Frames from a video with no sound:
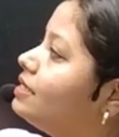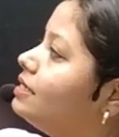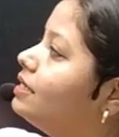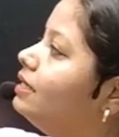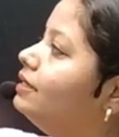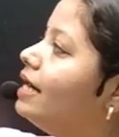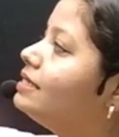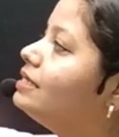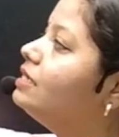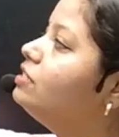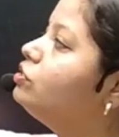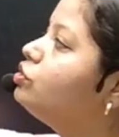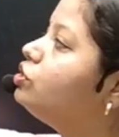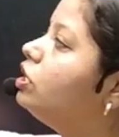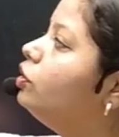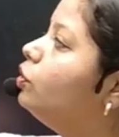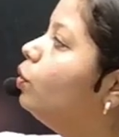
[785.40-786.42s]
Doesn't she
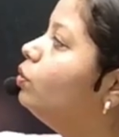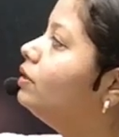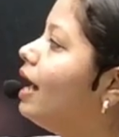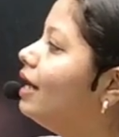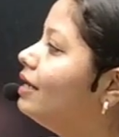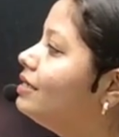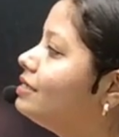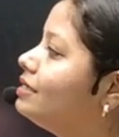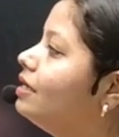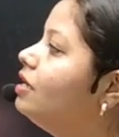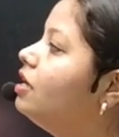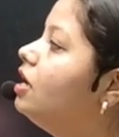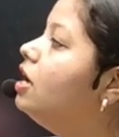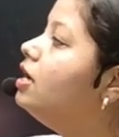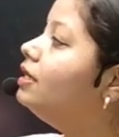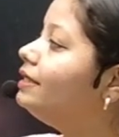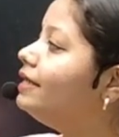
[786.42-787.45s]
know the answer?
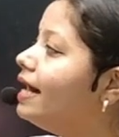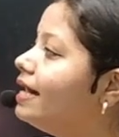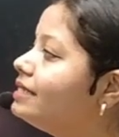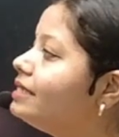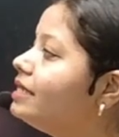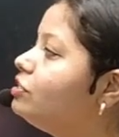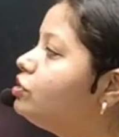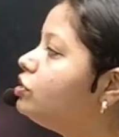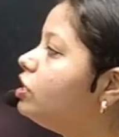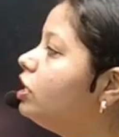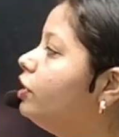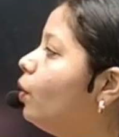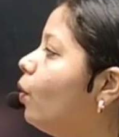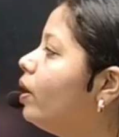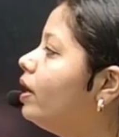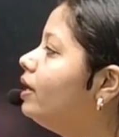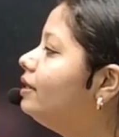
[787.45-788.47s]
Doesn't she
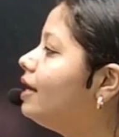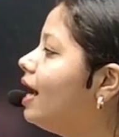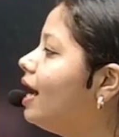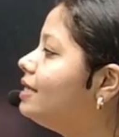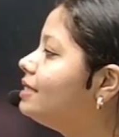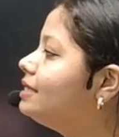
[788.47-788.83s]
knowing the answer?